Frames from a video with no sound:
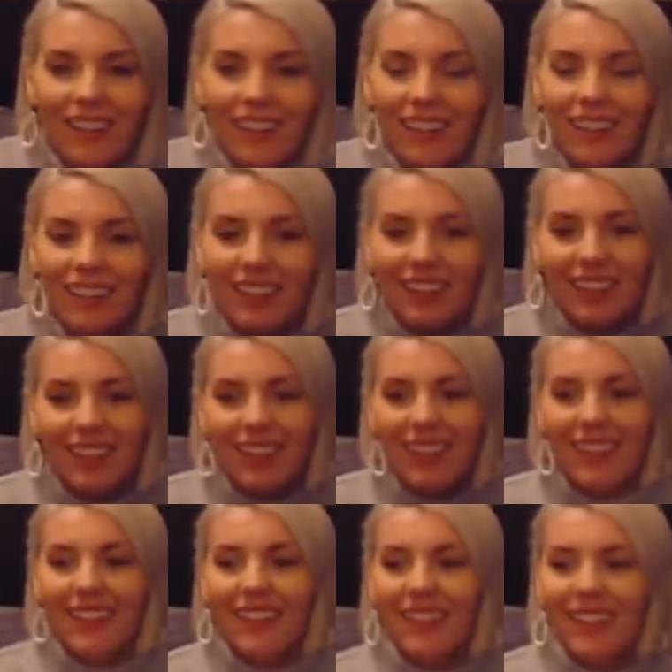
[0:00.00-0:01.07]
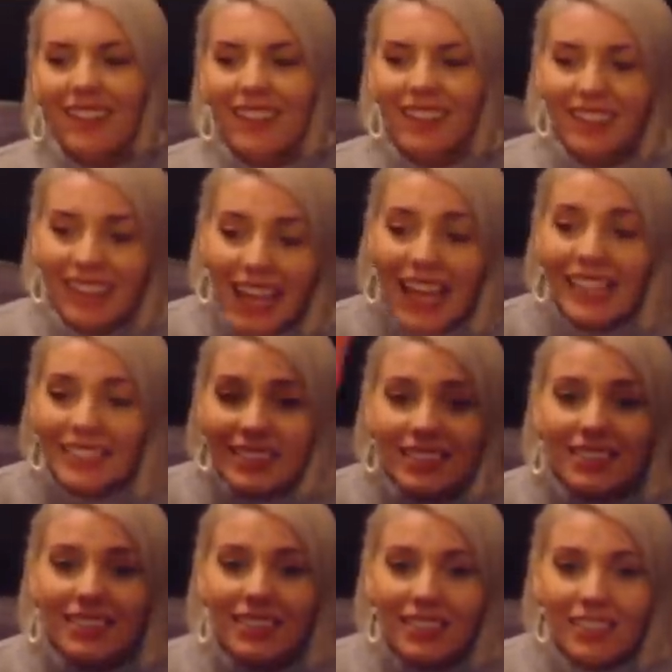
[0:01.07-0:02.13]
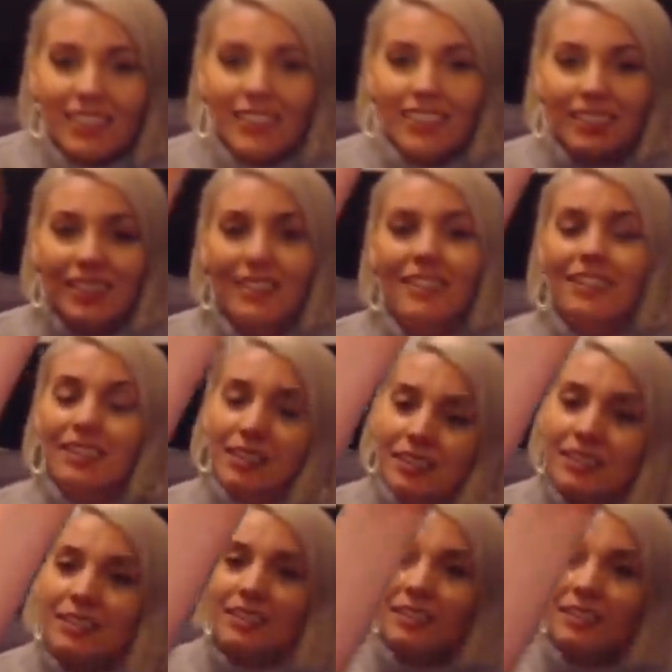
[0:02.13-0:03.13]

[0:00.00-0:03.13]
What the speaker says: [no speech]